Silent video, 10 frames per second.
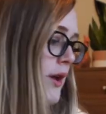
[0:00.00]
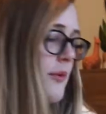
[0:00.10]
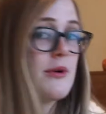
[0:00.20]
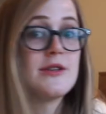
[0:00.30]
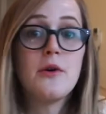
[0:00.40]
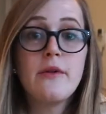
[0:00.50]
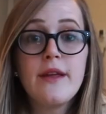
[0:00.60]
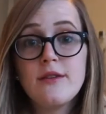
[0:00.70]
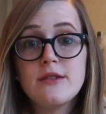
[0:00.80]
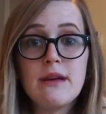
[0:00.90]
we're totally
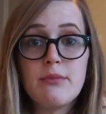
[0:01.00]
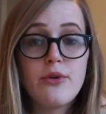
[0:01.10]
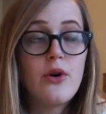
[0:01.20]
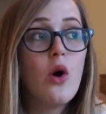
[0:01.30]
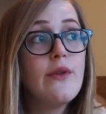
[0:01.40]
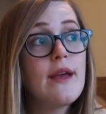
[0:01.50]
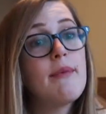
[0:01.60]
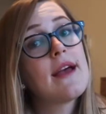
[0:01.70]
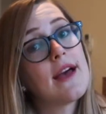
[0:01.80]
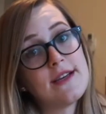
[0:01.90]
those people, only
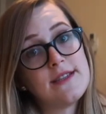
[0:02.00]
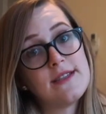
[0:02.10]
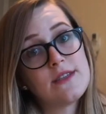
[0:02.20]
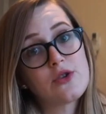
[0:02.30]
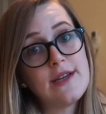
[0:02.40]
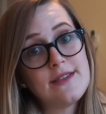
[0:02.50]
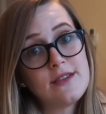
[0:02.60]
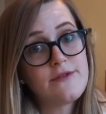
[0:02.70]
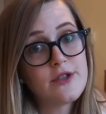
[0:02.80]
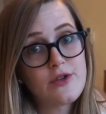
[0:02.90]
because it's
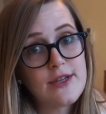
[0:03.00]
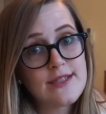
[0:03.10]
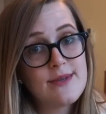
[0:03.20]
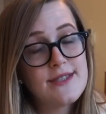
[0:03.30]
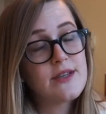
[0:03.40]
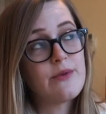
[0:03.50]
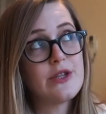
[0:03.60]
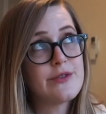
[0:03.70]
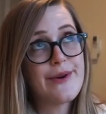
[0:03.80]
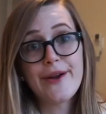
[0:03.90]
Grayson's first Christmas, so we
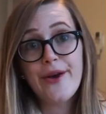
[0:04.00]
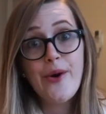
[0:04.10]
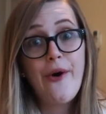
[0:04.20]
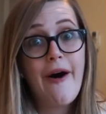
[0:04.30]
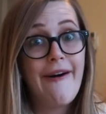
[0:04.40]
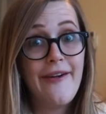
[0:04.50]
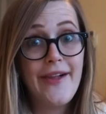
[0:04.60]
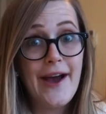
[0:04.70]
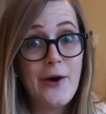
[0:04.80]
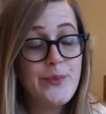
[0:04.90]
just want to go all
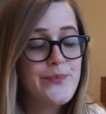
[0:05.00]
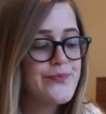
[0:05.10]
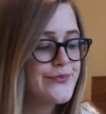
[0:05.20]
out.